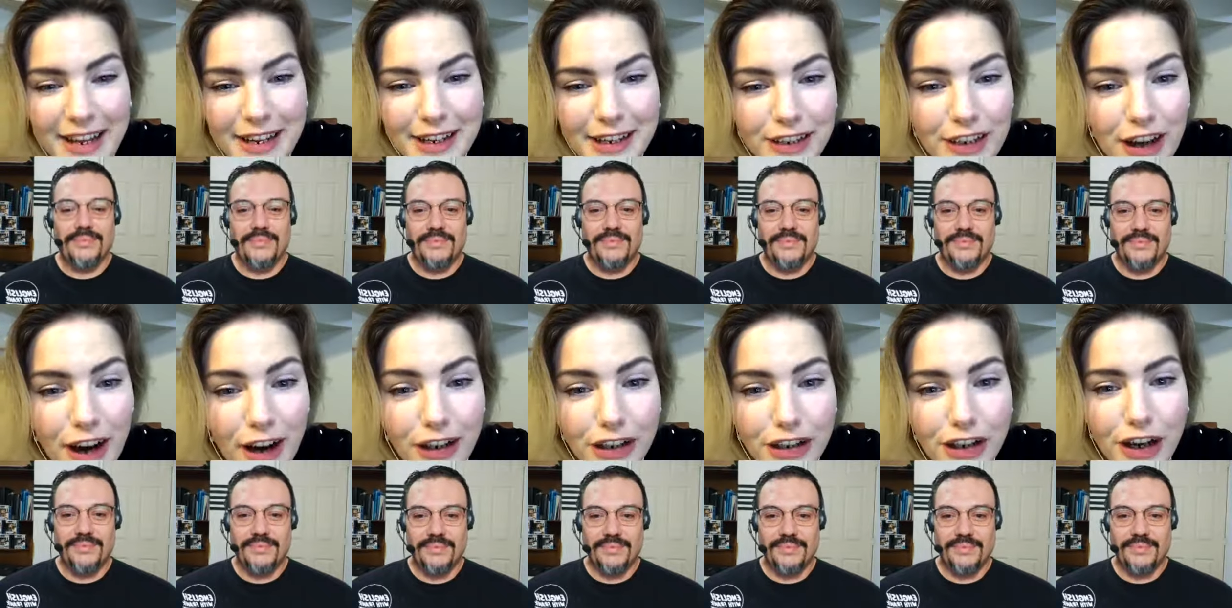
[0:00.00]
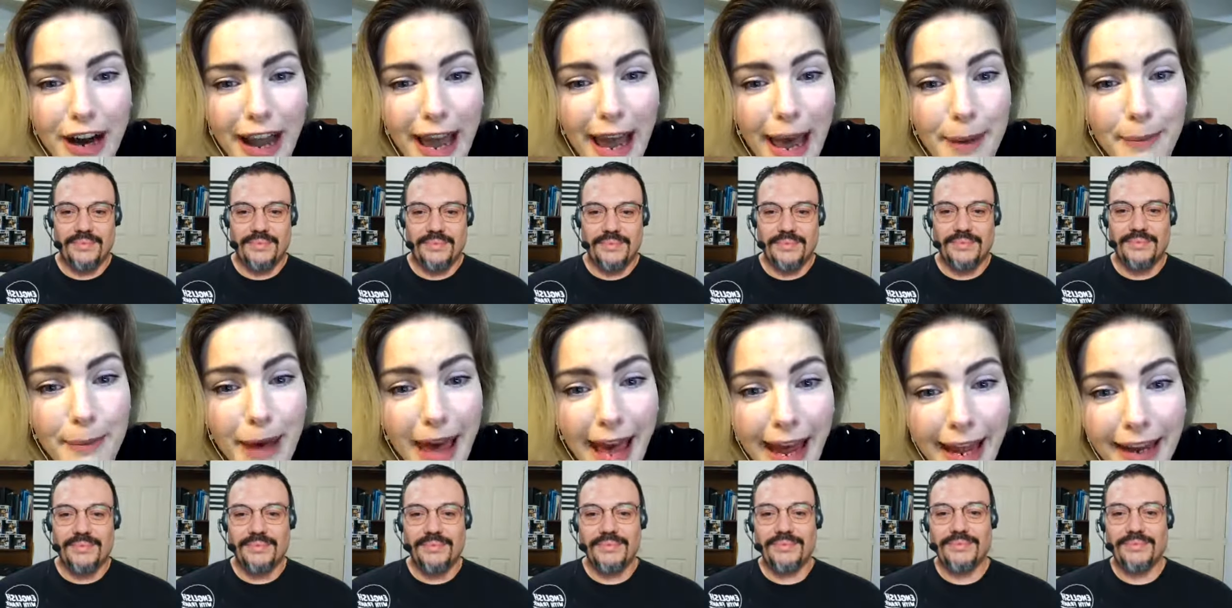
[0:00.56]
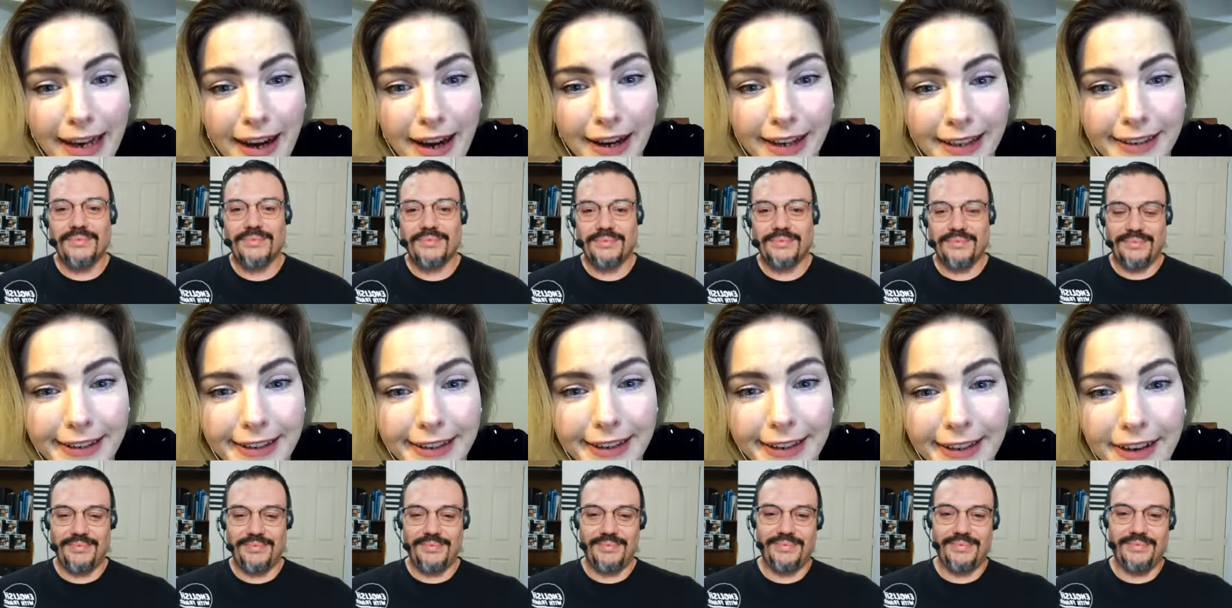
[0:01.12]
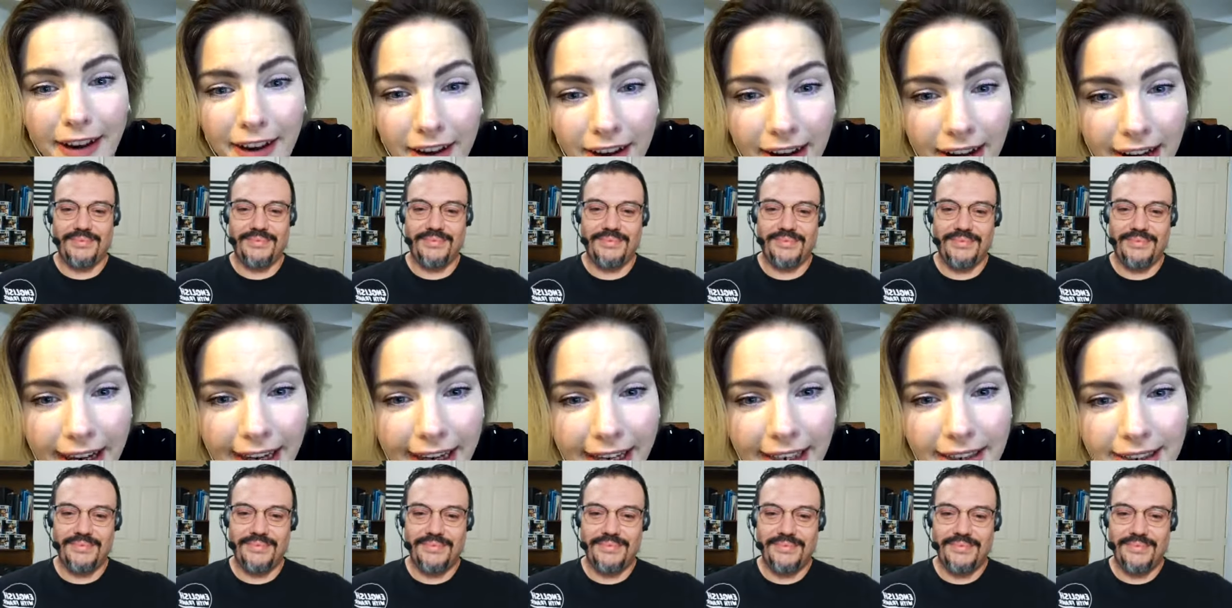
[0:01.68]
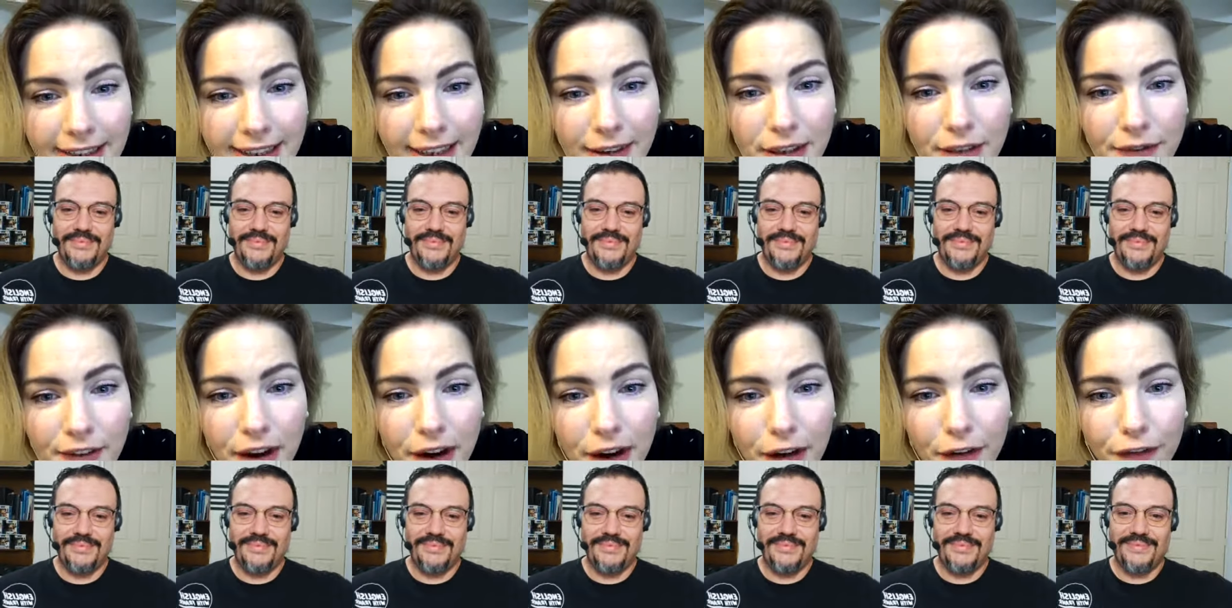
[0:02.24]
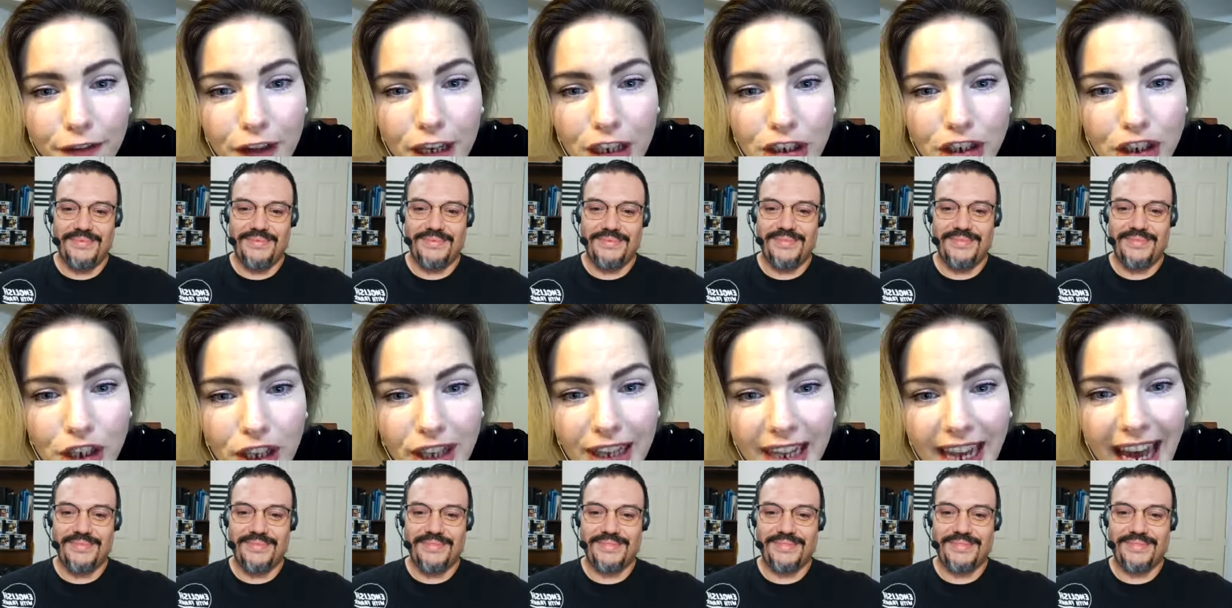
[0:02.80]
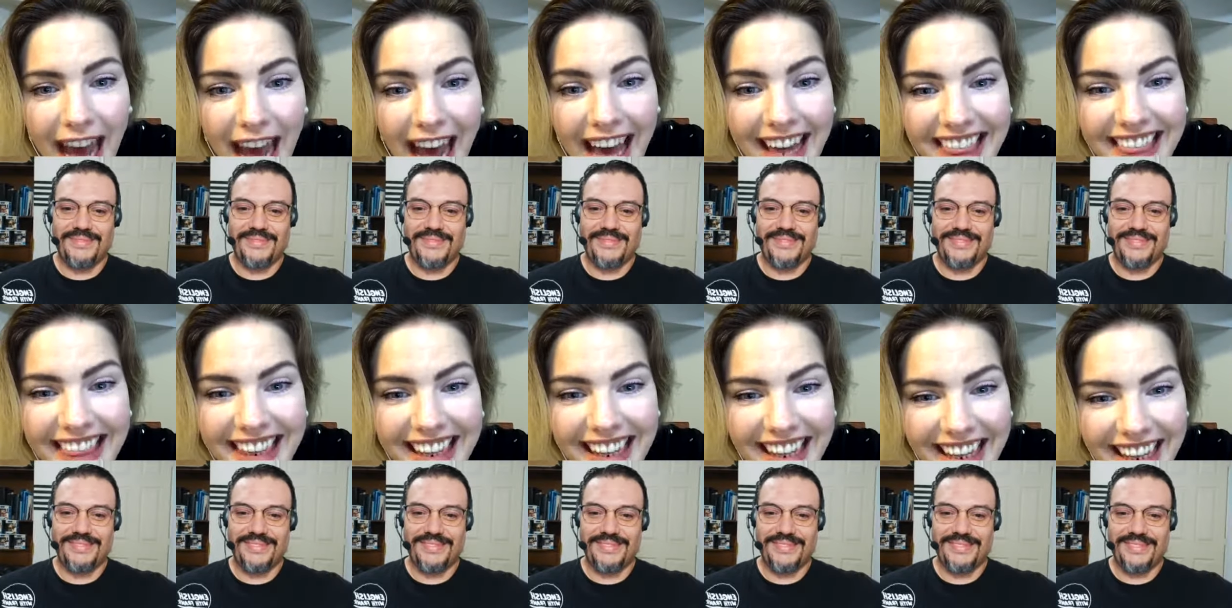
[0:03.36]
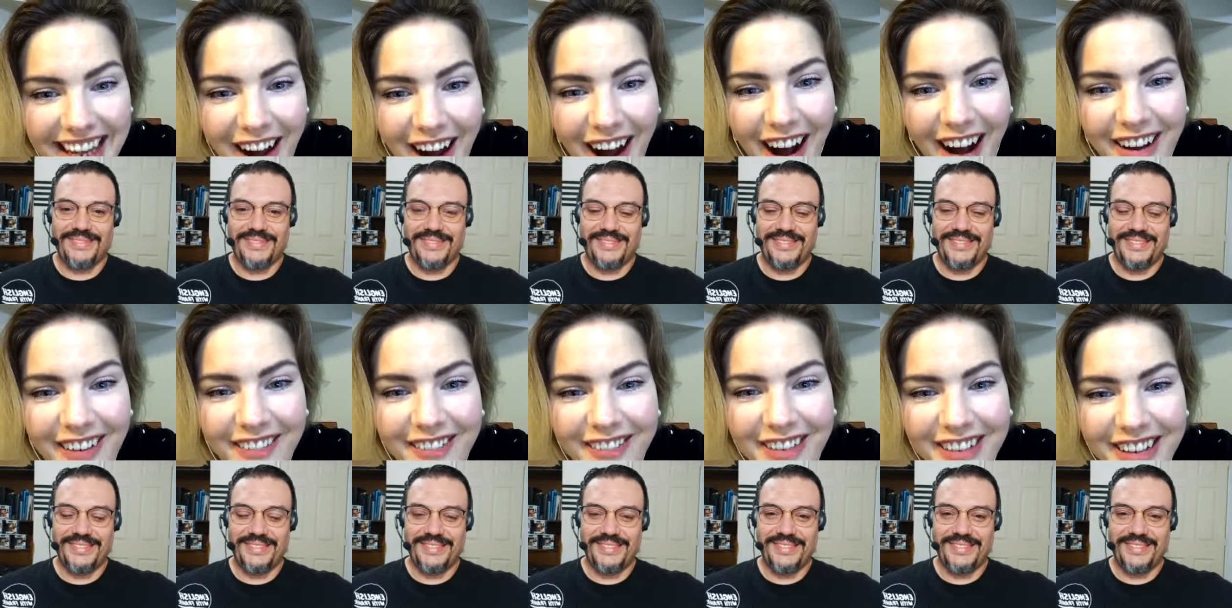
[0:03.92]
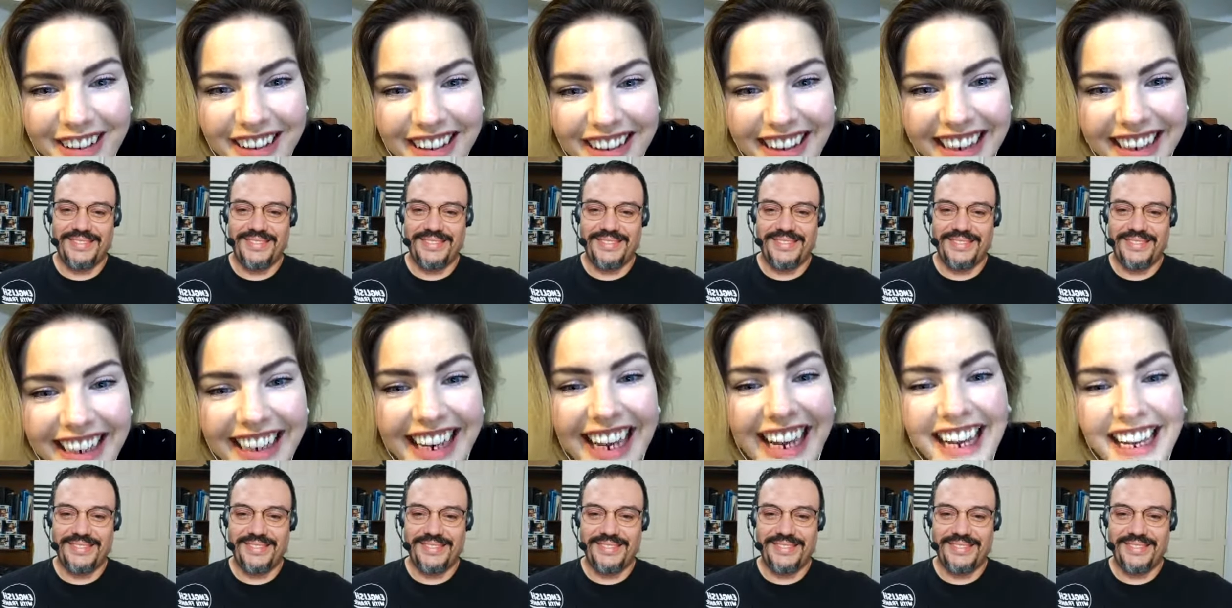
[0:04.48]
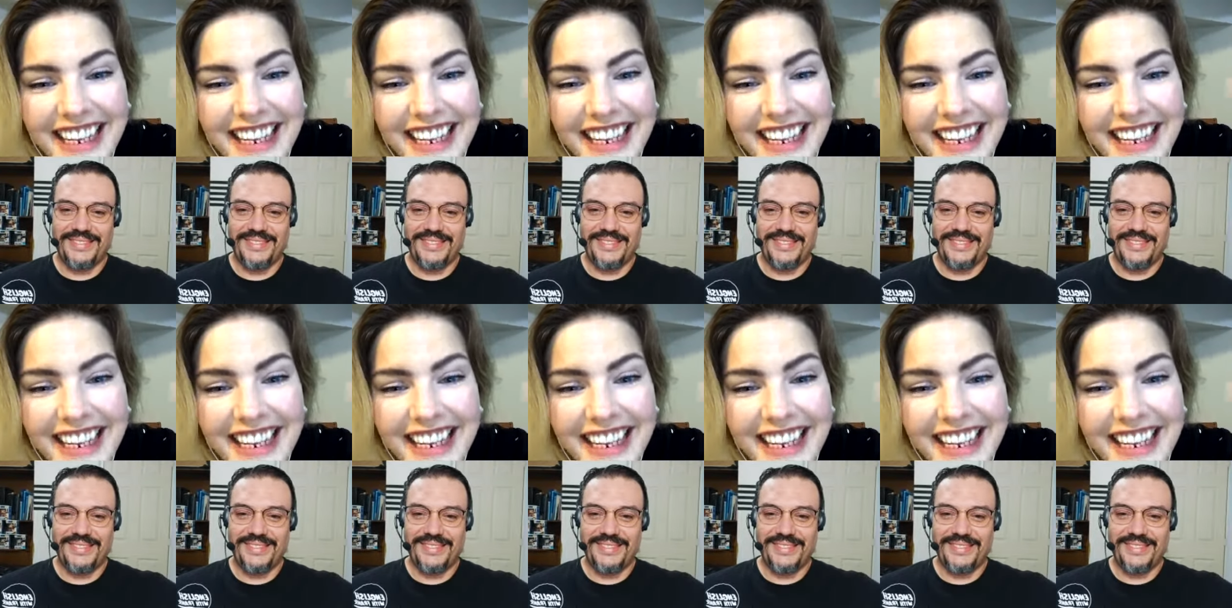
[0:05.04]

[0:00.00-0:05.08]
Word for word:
Speaker 1: Dr. MA99, Sounds very Official, Kathy, Avgun.